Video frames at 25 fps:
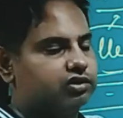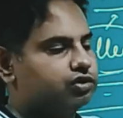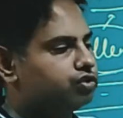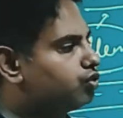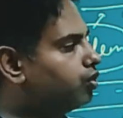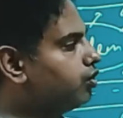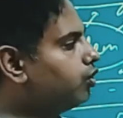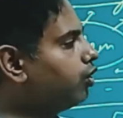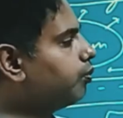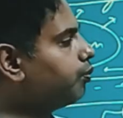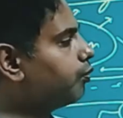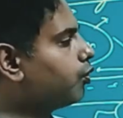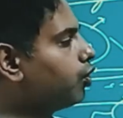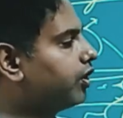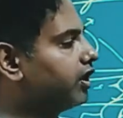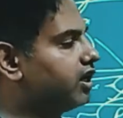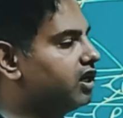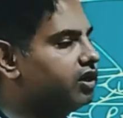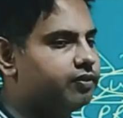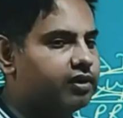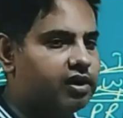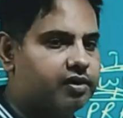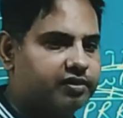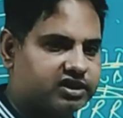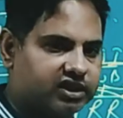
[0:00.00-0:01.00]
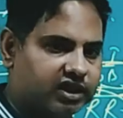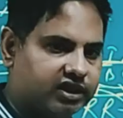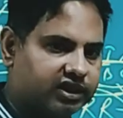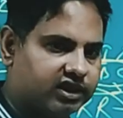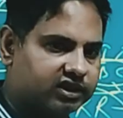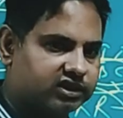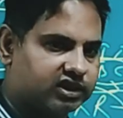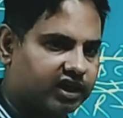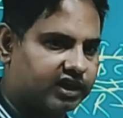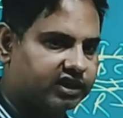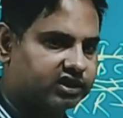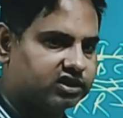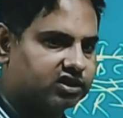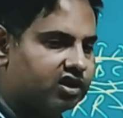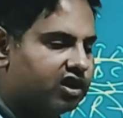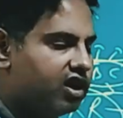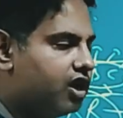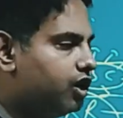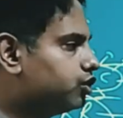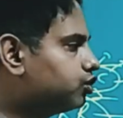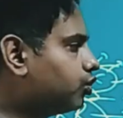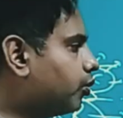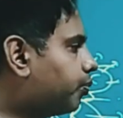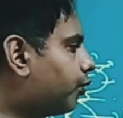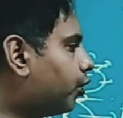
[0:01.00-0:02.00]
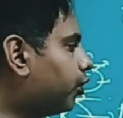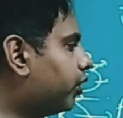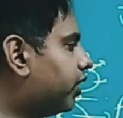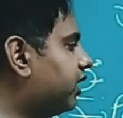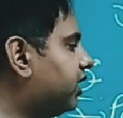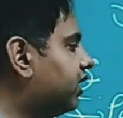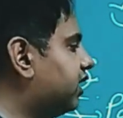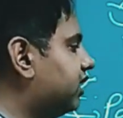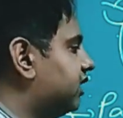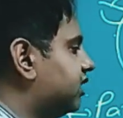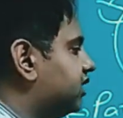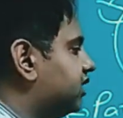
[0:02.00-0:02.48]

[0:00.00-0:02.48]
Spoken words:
So your protein will synthesize. So protein in